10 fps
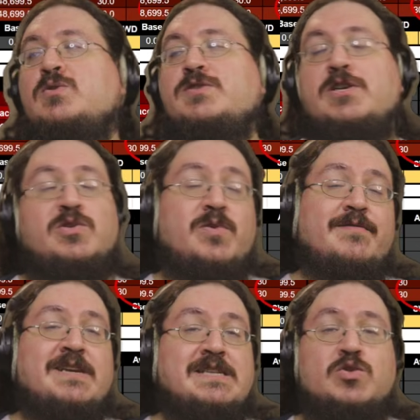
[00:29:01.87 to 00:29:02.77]
or such, or
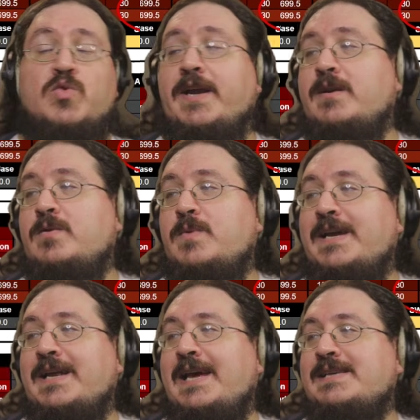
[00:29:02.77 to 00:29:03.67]
even in striker
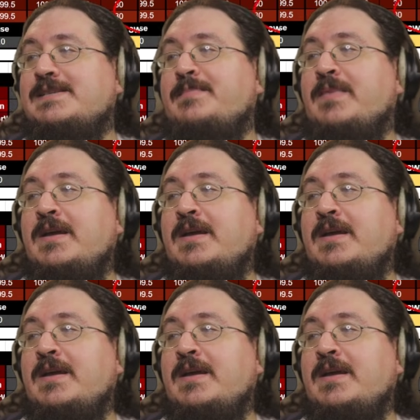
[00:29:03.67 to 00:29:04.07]
running glass,